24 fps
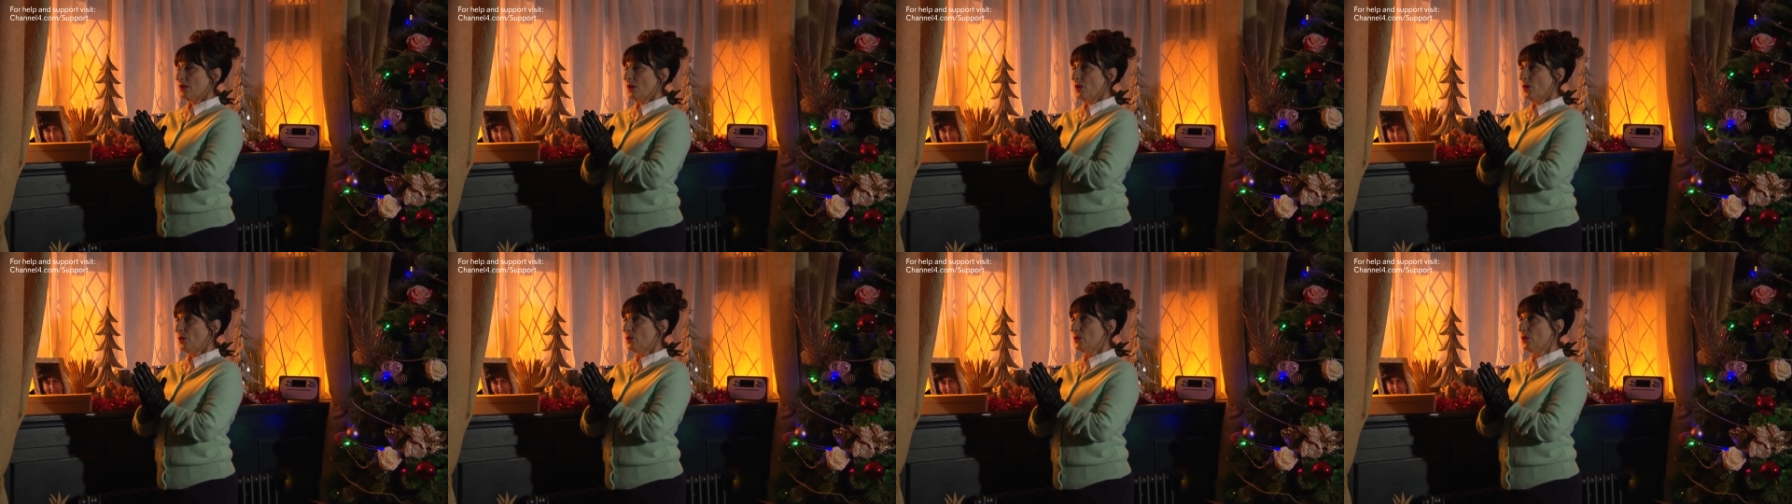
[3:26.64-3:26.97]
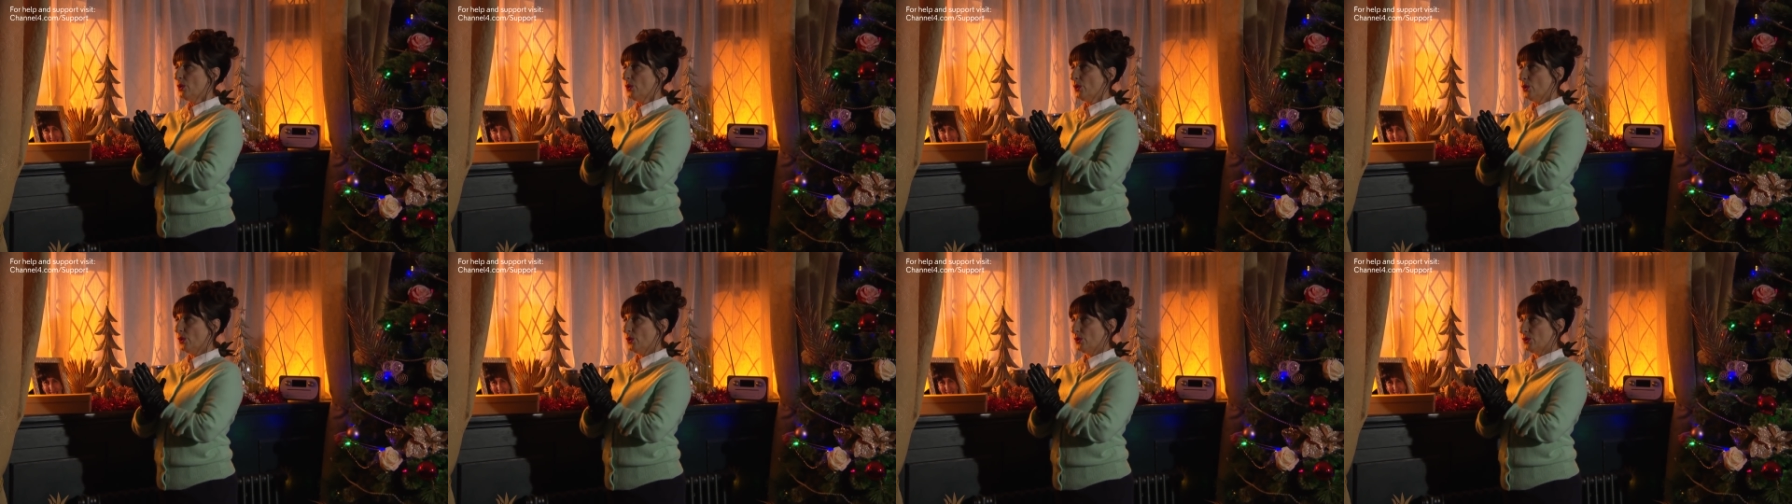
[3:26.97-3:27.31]
Oh,
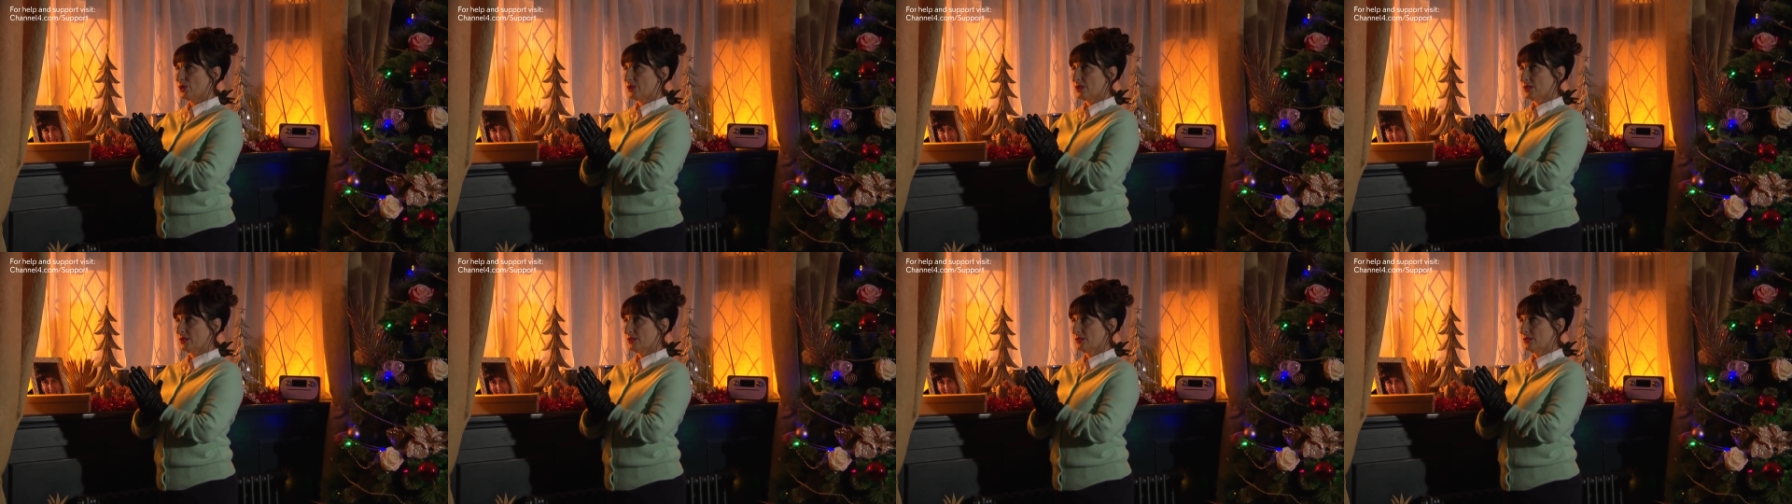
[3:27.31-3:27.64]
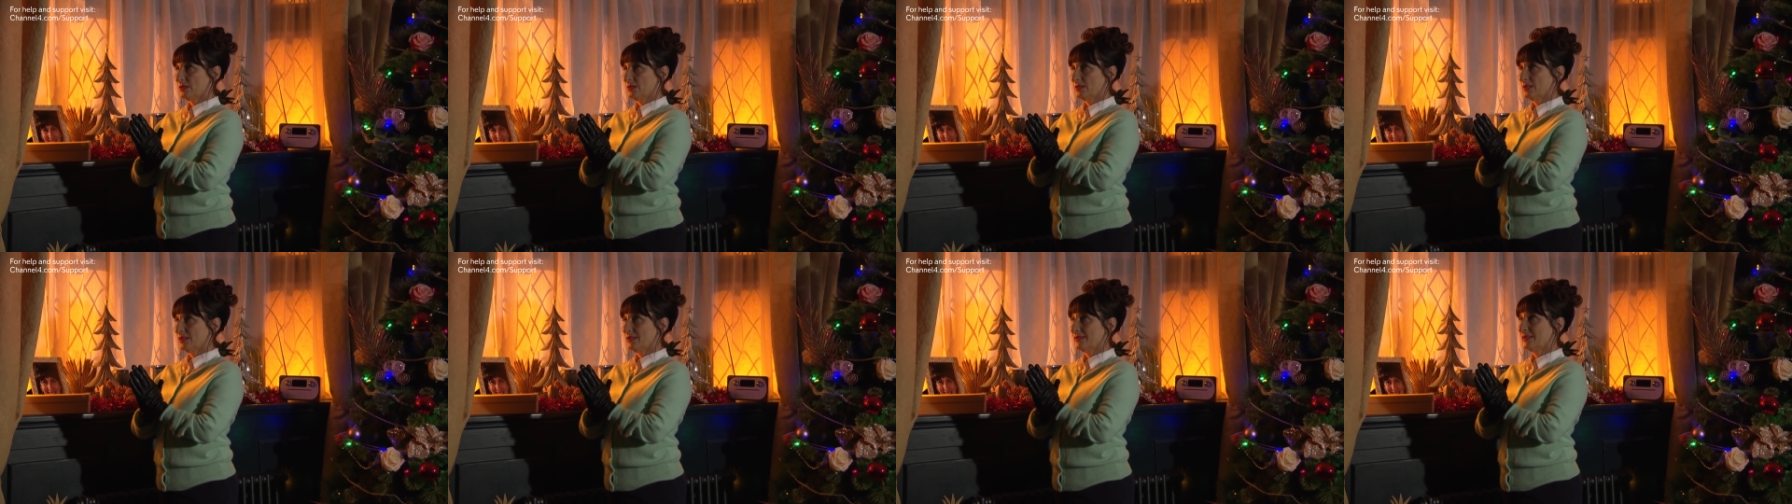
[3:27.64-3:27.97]
Lord,
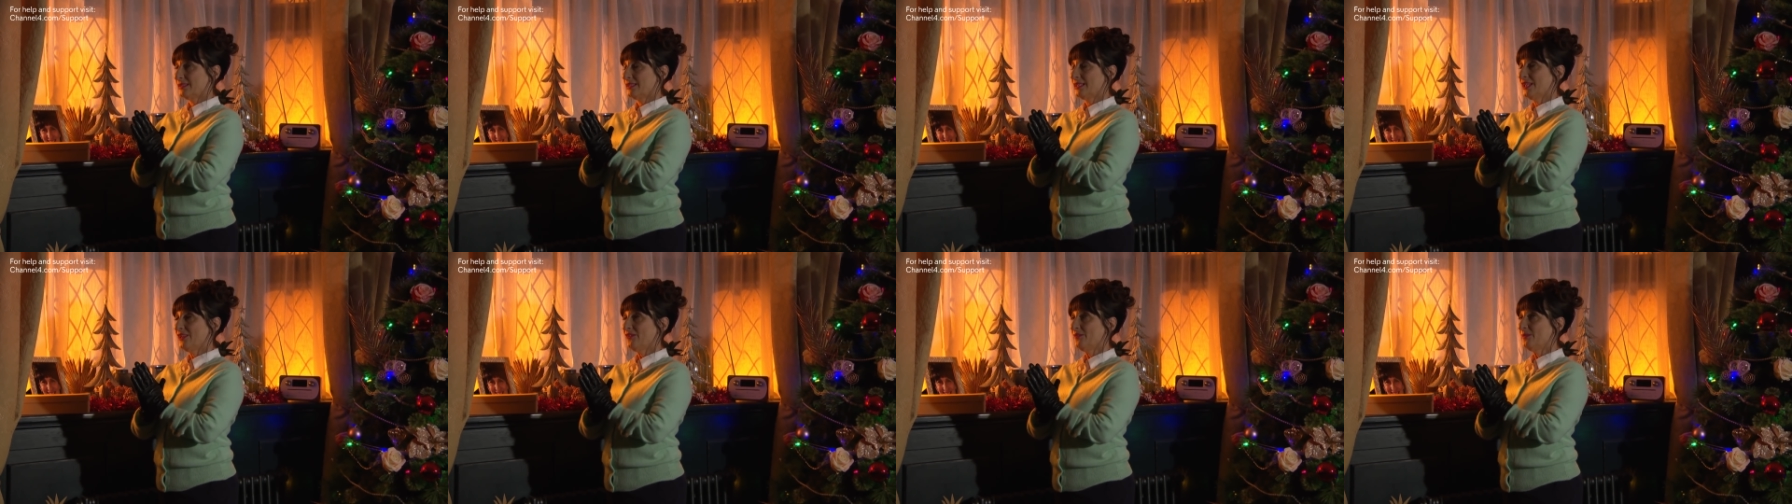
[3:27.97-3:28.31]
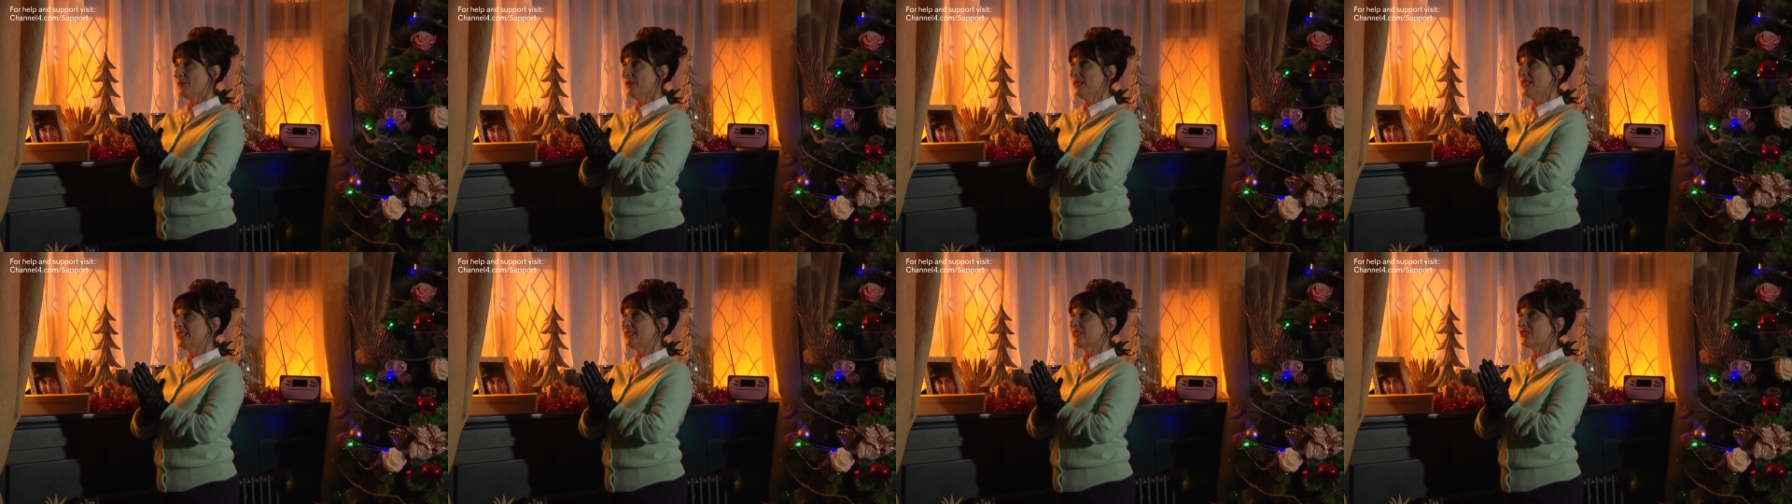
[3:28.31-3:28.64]

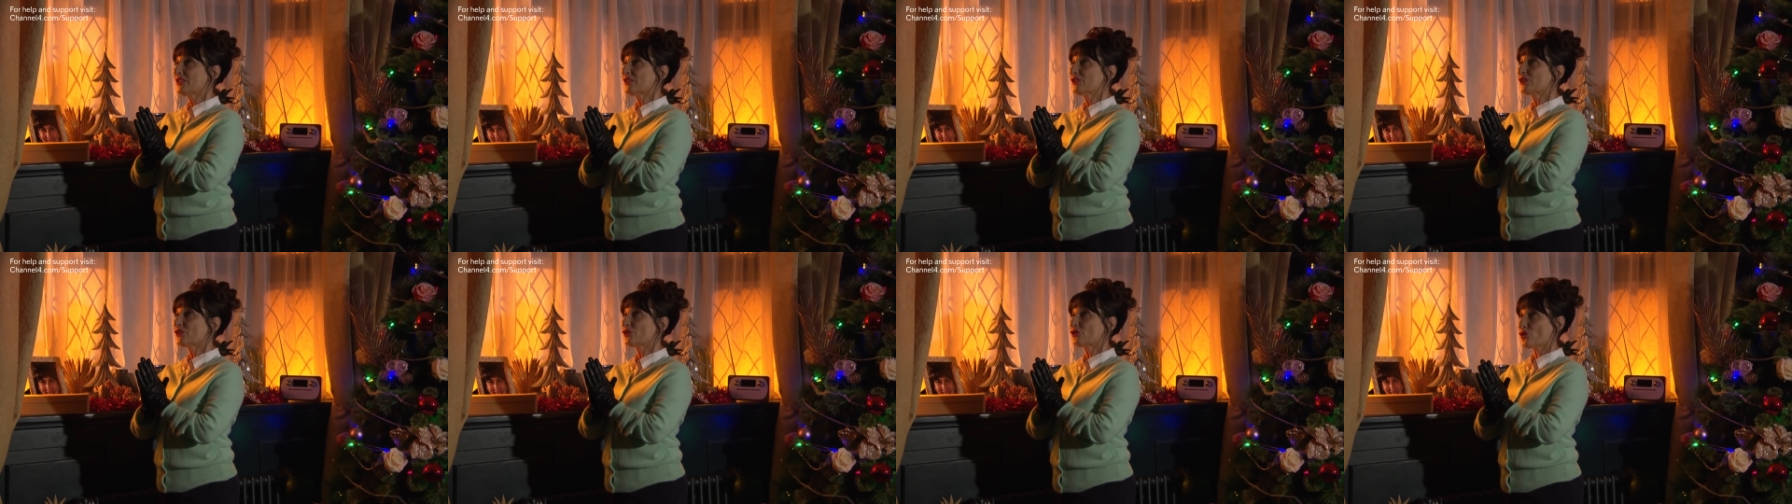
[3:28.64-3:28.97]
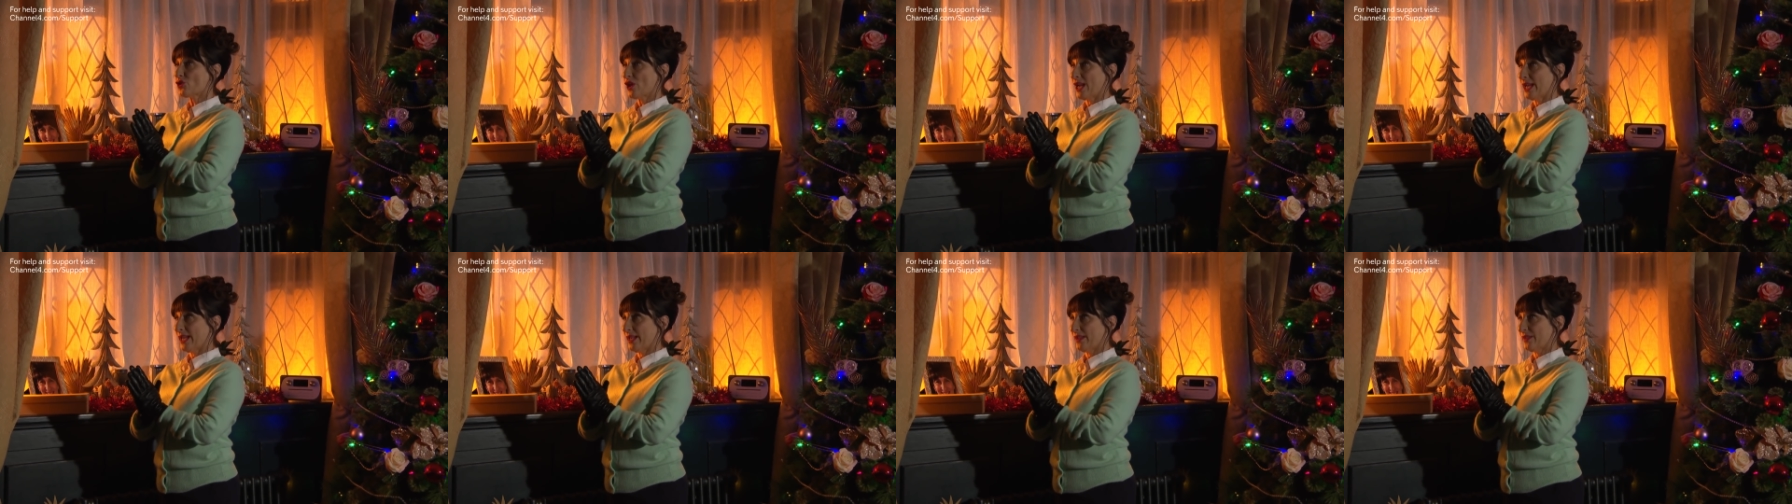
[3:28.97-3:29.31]
give me the
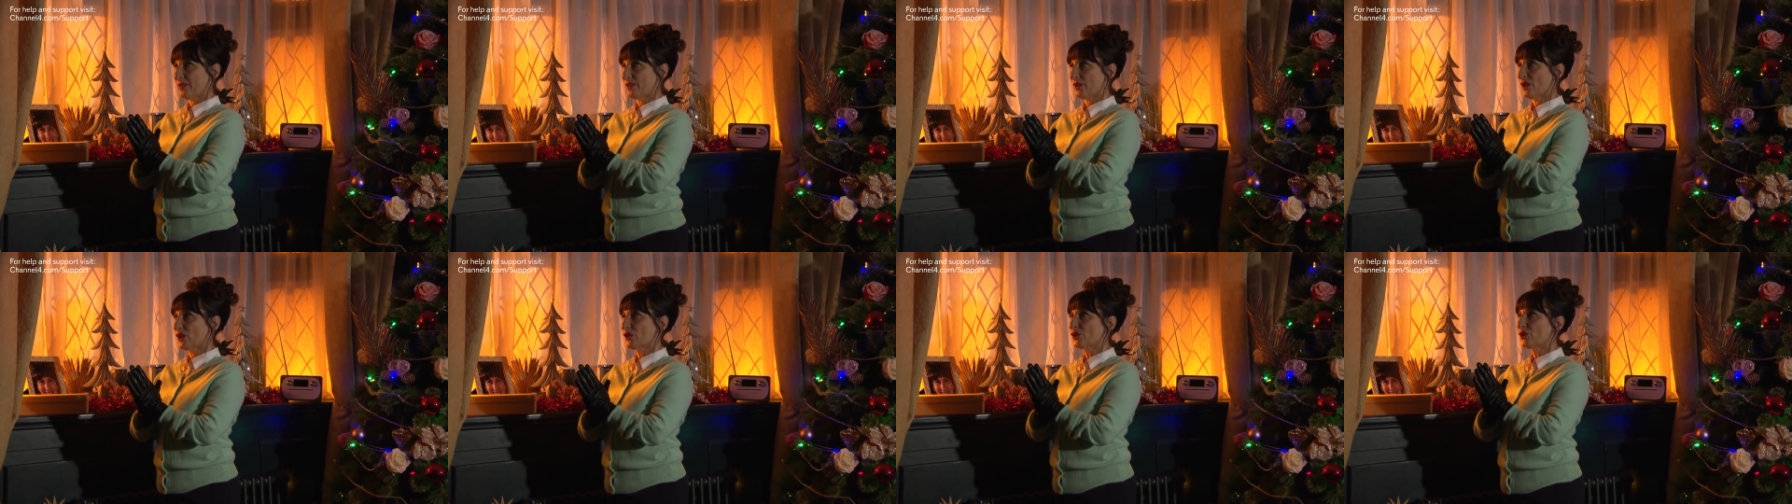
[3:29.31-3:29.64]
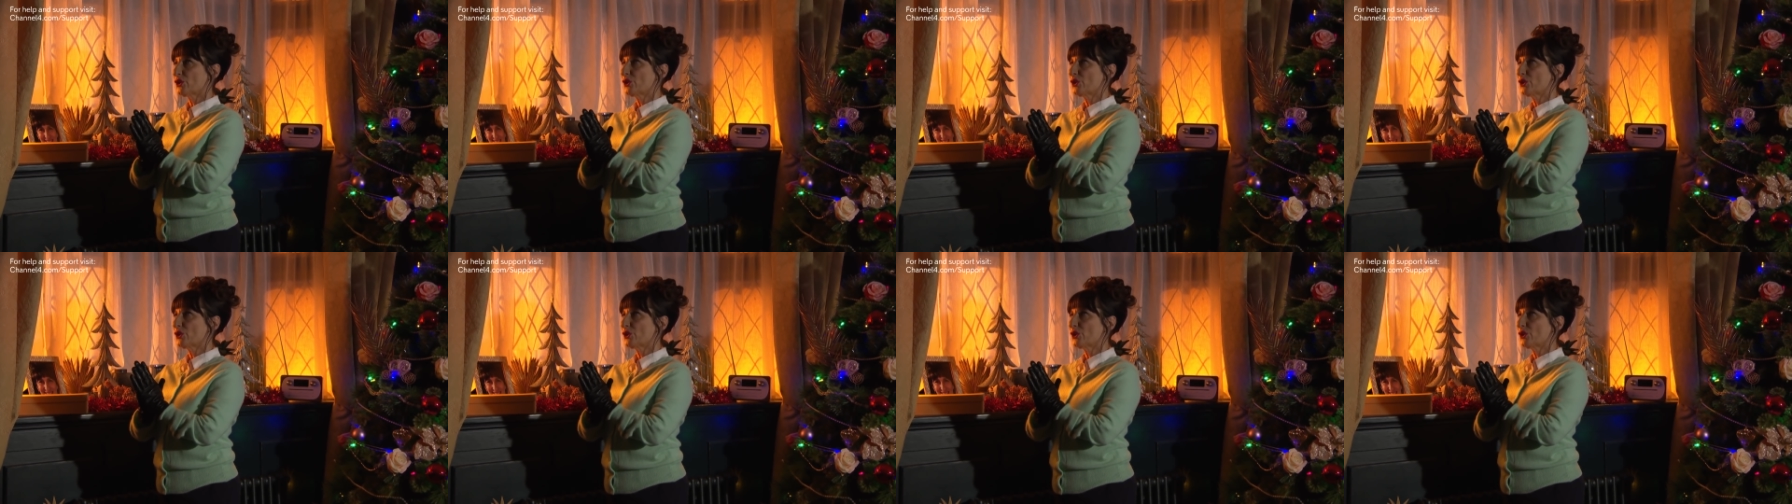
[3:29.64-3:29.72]
strength